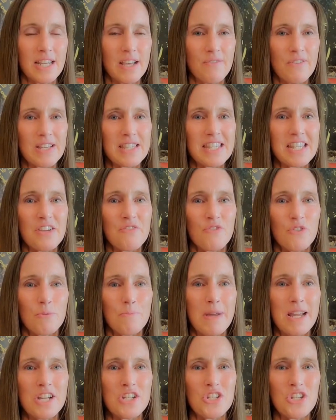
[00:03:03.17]
give us
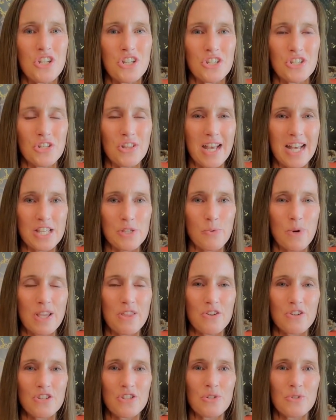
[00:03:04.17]
information. So that's
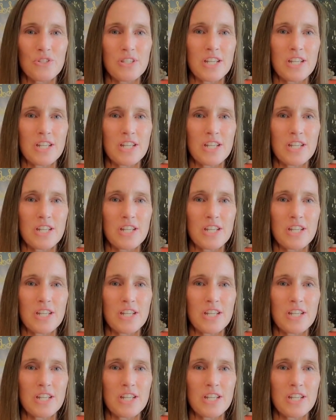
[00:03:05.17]
why there's no